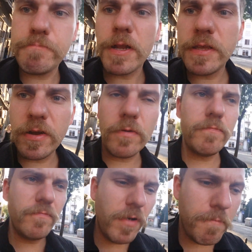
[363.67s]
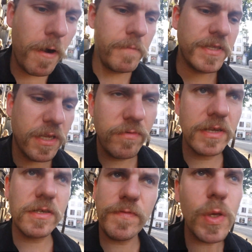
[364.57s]
But you know, apartments can
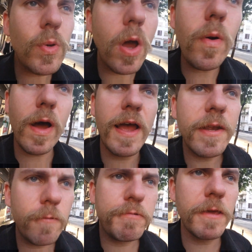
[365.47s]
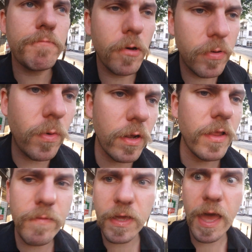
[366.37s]
range. If you go, I know people who are
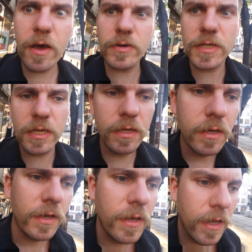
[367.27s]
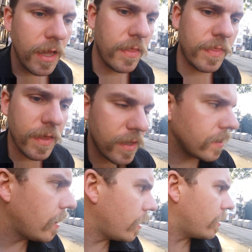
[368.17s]
living out in
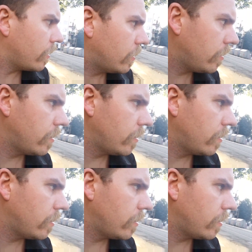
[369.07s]
the